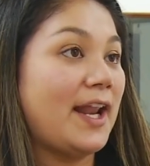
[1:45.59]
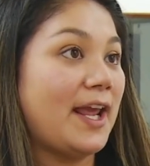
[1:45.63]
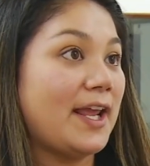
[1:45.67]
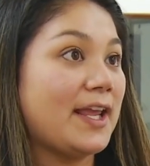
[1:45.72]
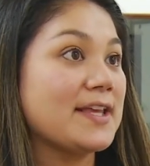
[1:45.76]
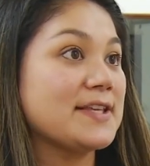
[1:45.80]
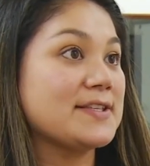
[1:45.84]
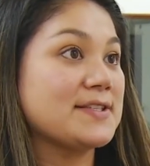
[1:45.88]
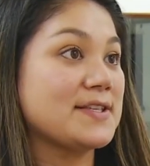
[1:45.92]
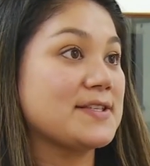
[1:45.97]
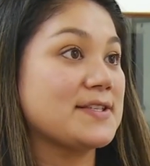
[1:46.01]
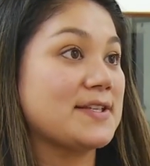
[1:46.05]
Like,
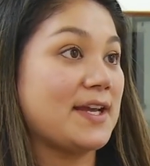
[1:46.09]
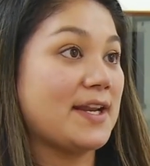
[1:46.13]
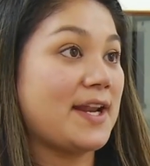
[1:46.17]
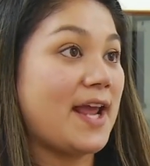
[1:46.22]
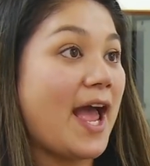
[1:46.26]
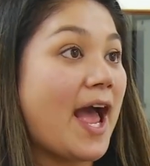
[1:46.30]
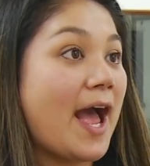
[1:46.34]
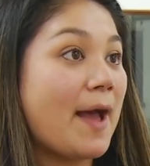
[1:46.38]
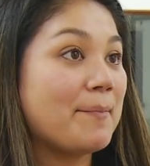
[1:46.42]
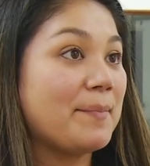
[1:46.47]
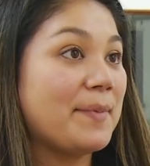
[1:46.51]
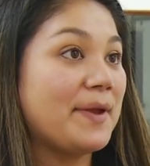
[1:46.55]
is this going to
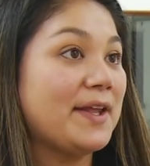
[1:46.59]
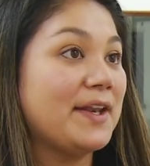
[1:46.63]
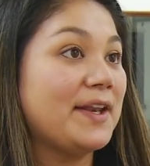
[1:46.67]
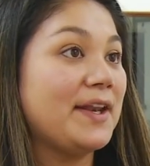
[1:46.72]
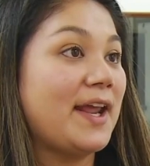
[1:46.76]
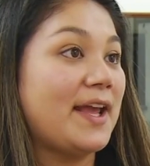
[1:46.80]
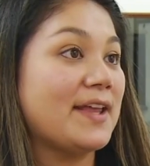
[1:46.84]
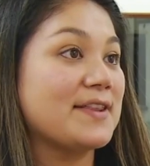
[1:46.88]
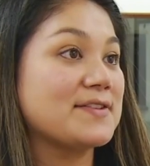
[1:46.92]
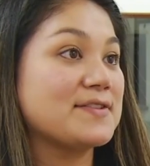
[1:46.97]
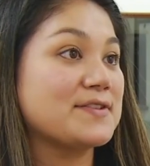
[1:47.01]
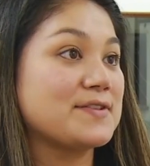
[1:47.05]
happen?
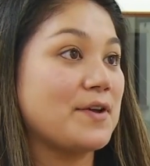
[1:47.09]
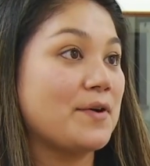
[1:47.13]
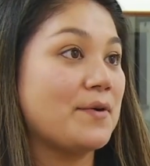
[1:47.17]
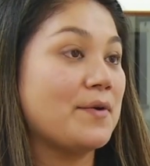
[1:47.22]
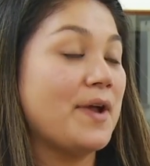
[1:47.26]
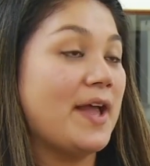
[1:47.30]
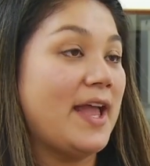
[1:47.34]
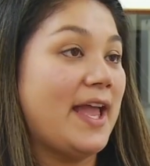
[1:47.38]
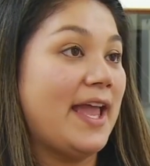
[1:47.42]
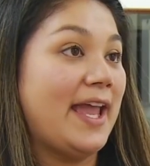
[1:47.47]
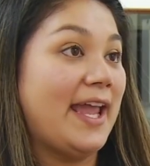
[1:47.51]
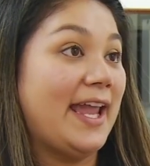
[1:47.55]
And so
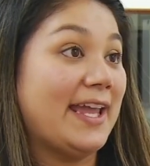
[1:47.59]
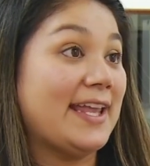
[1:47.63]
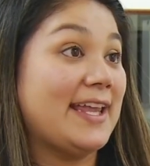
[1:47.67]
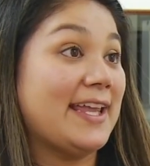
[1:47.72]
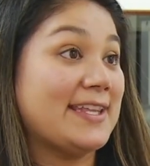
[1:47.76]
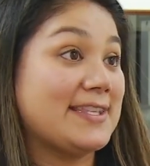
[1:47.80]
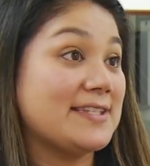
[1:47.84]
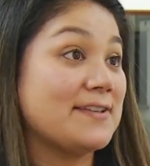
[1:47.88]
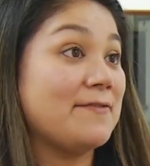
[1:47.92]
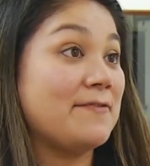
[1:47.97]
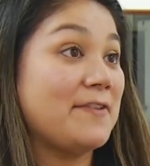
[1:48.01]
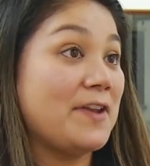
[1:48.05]
it,
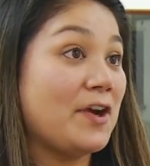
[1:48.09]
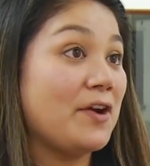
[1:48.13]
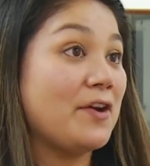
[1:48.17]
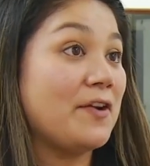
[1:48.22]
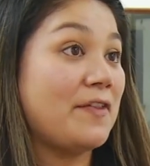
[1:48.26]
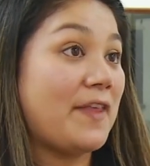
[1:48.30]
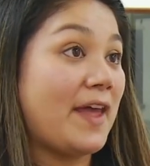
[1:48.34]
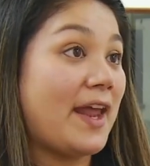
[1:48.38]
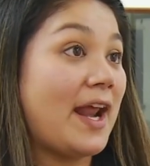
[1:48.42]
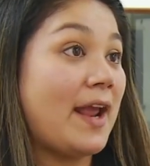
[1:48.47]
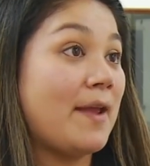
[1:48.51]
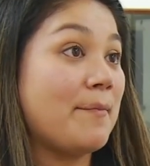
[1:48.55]
it's a
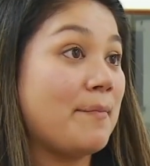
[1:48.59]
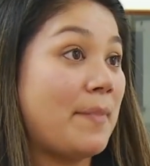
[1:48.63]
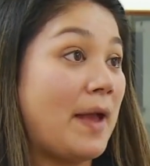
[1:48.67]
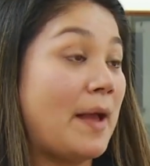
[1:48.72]
fear that I,